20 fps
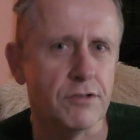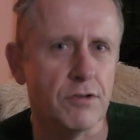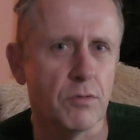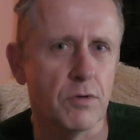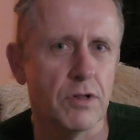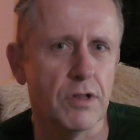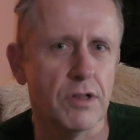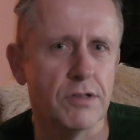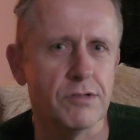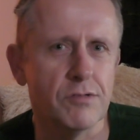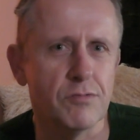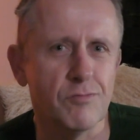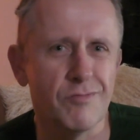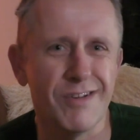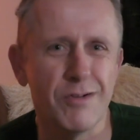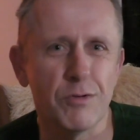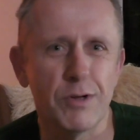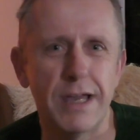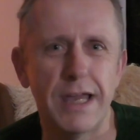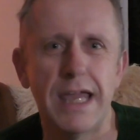So it's a
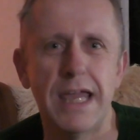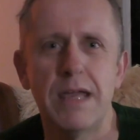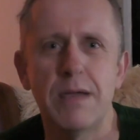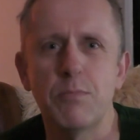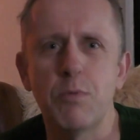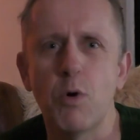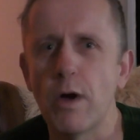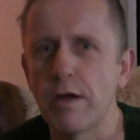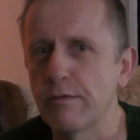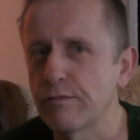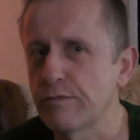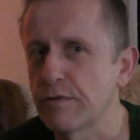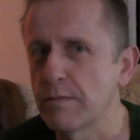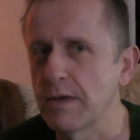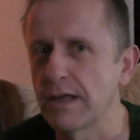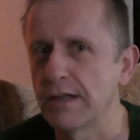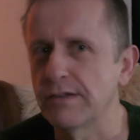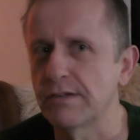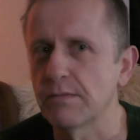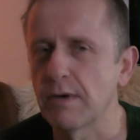real key point for
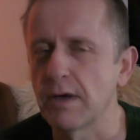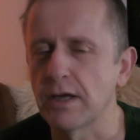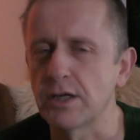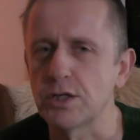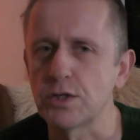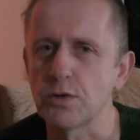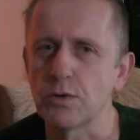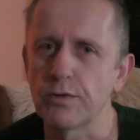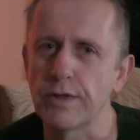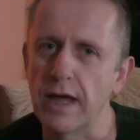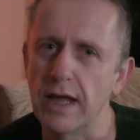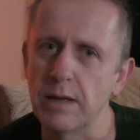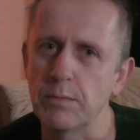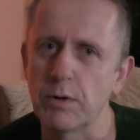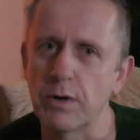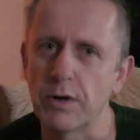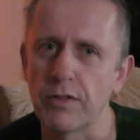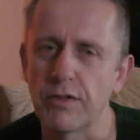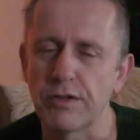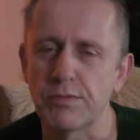me to make sure that
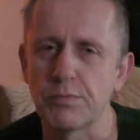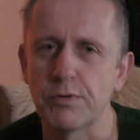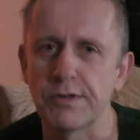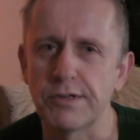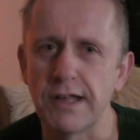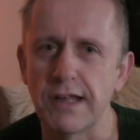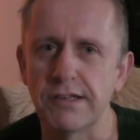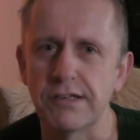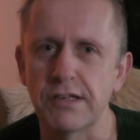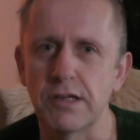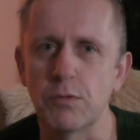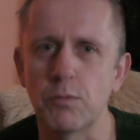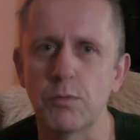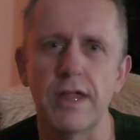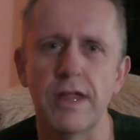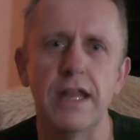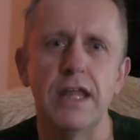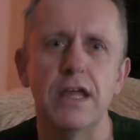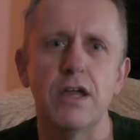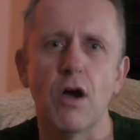anybody that's presenting
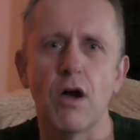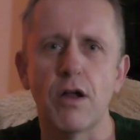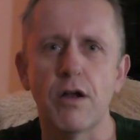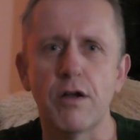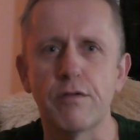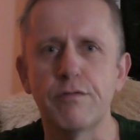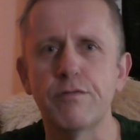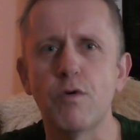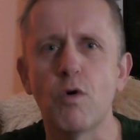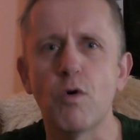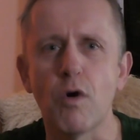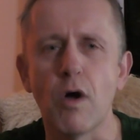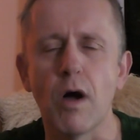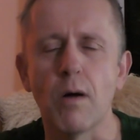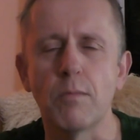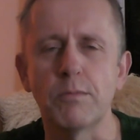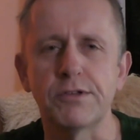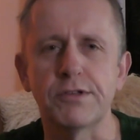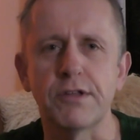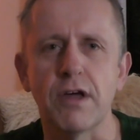with any kind of
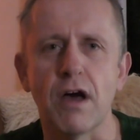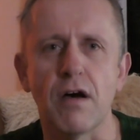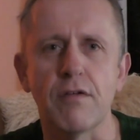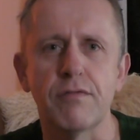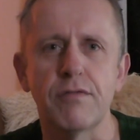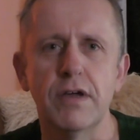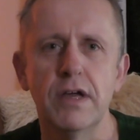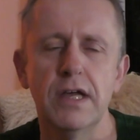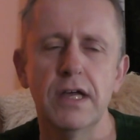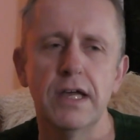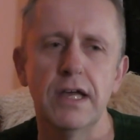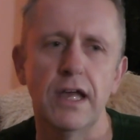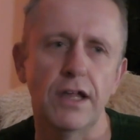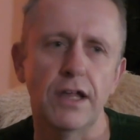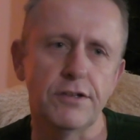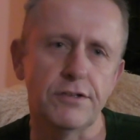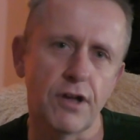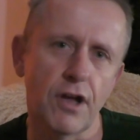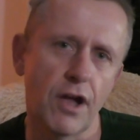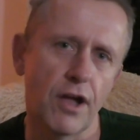forearm stuff
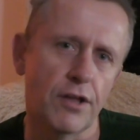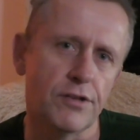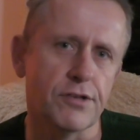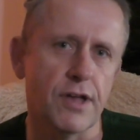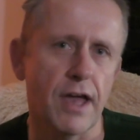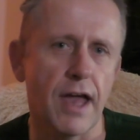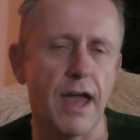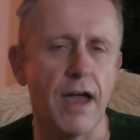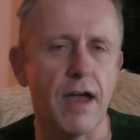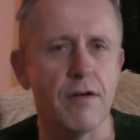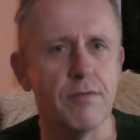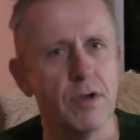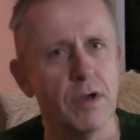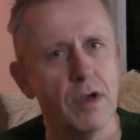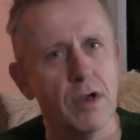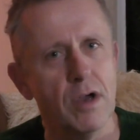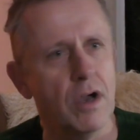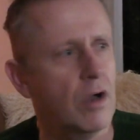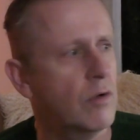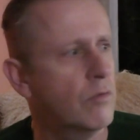is going to have
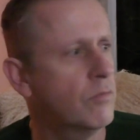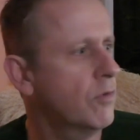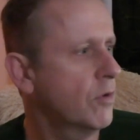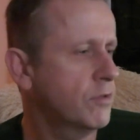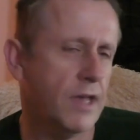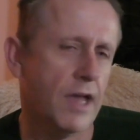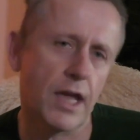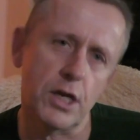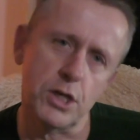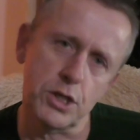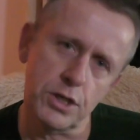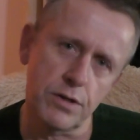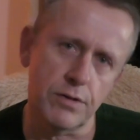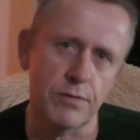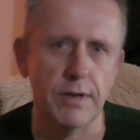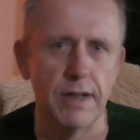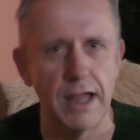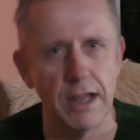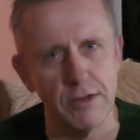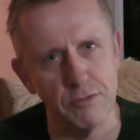
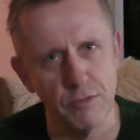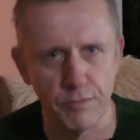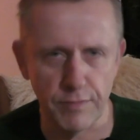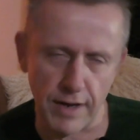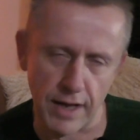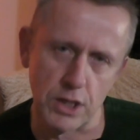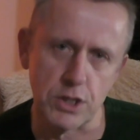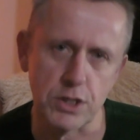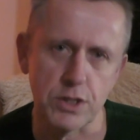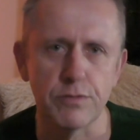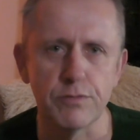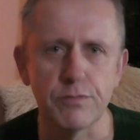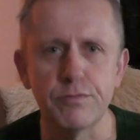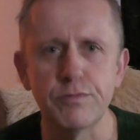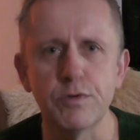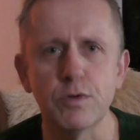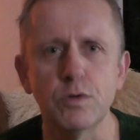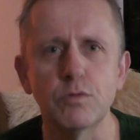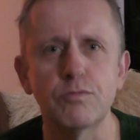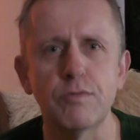rotation, lateral flexion, and
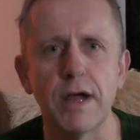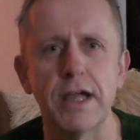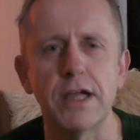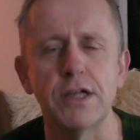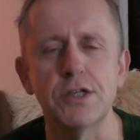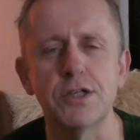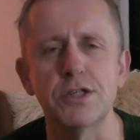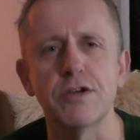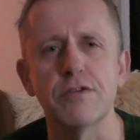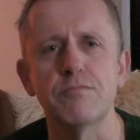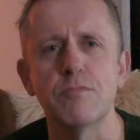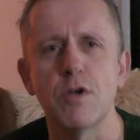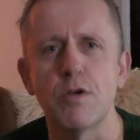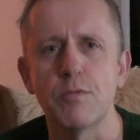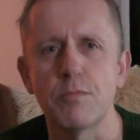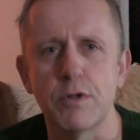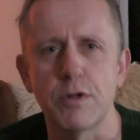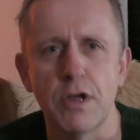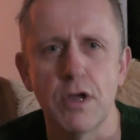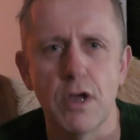full range of
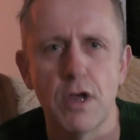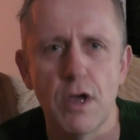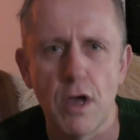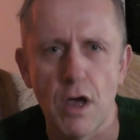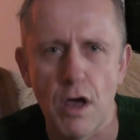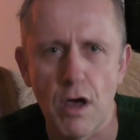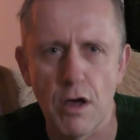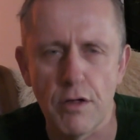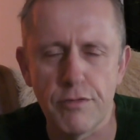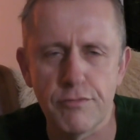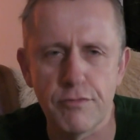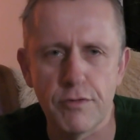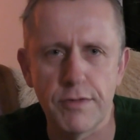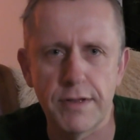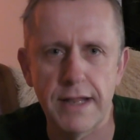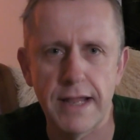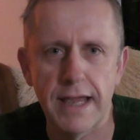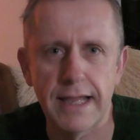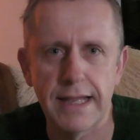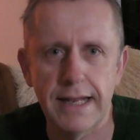movement through
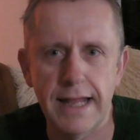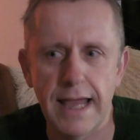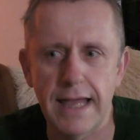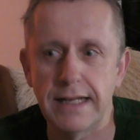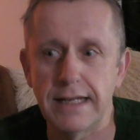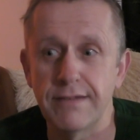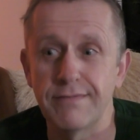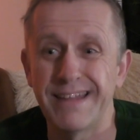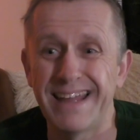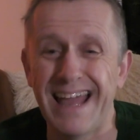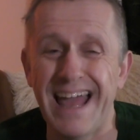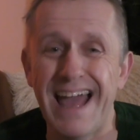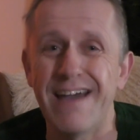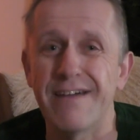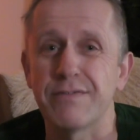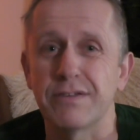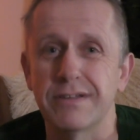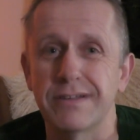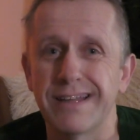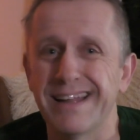the neck and head. And if they
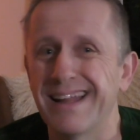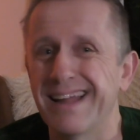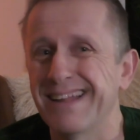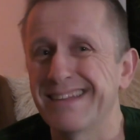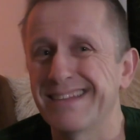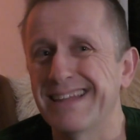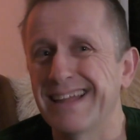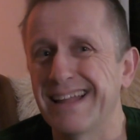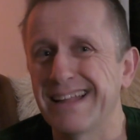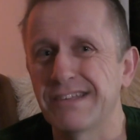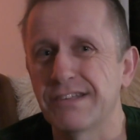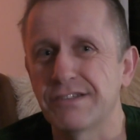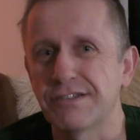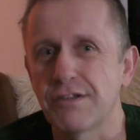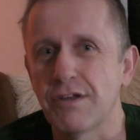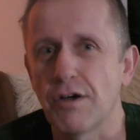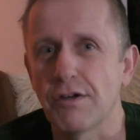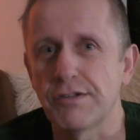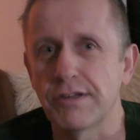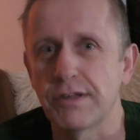haven't, then that's a
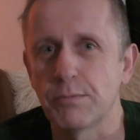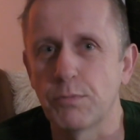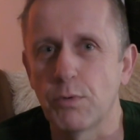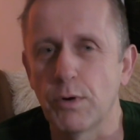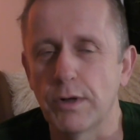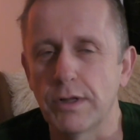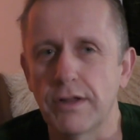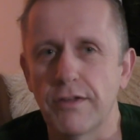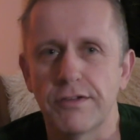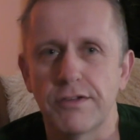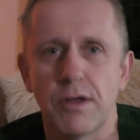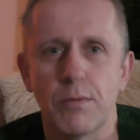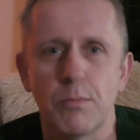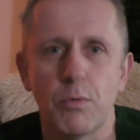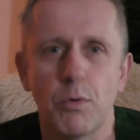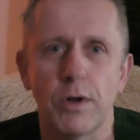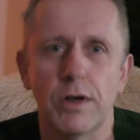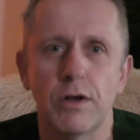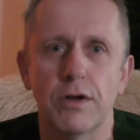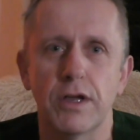starting point. There's no
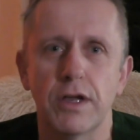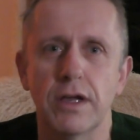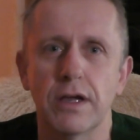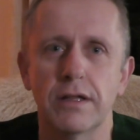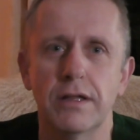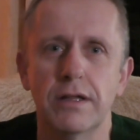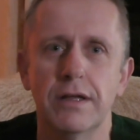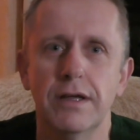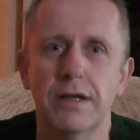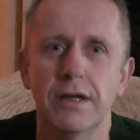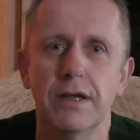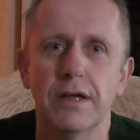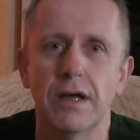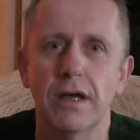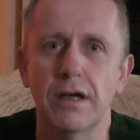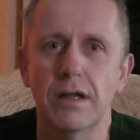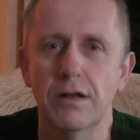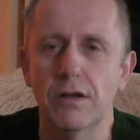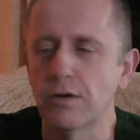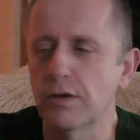point looking at
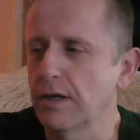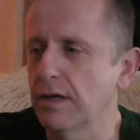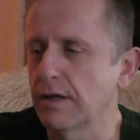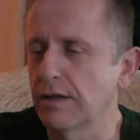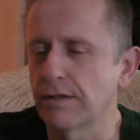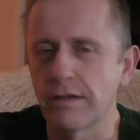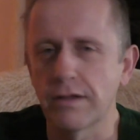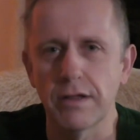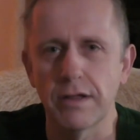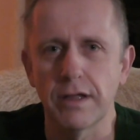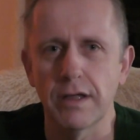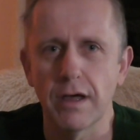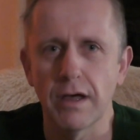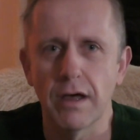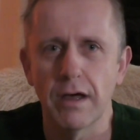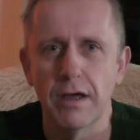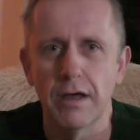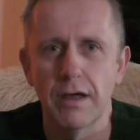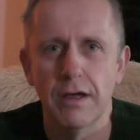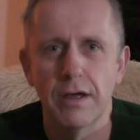
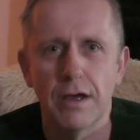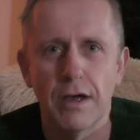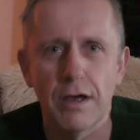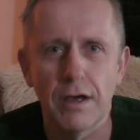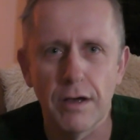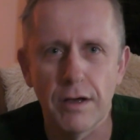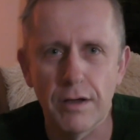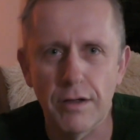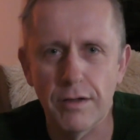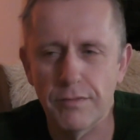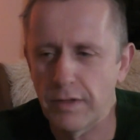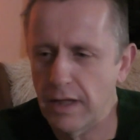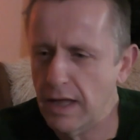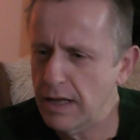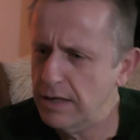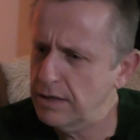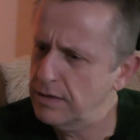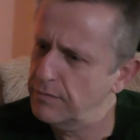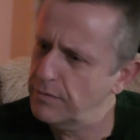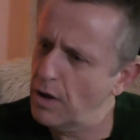
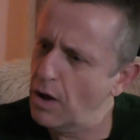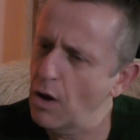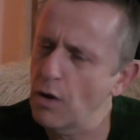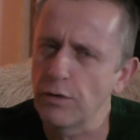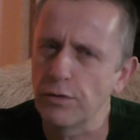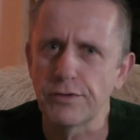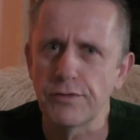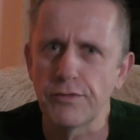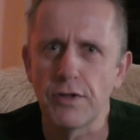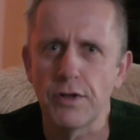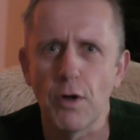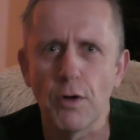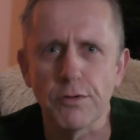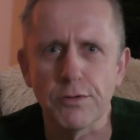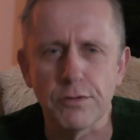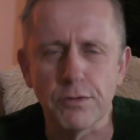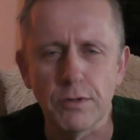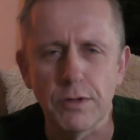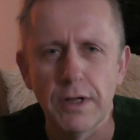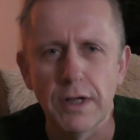the end of the hose and the
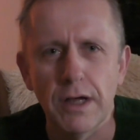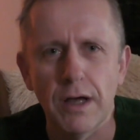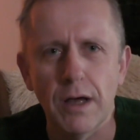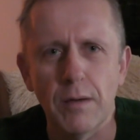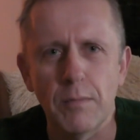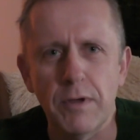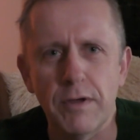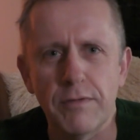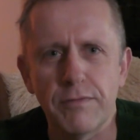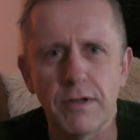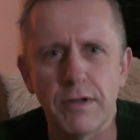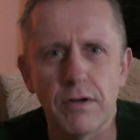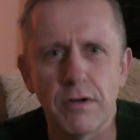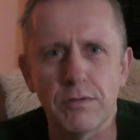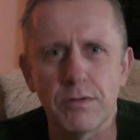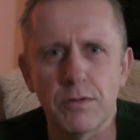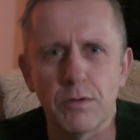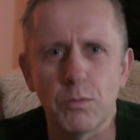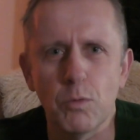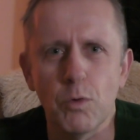nozzle if
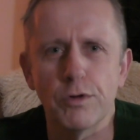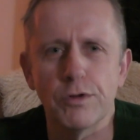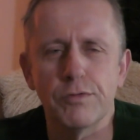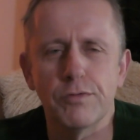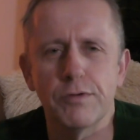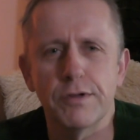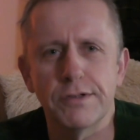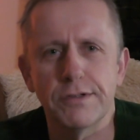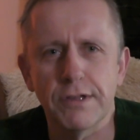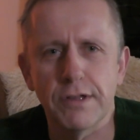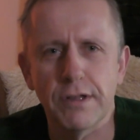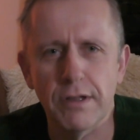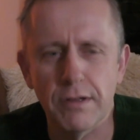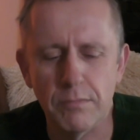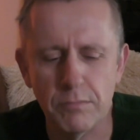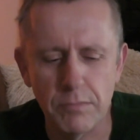the water is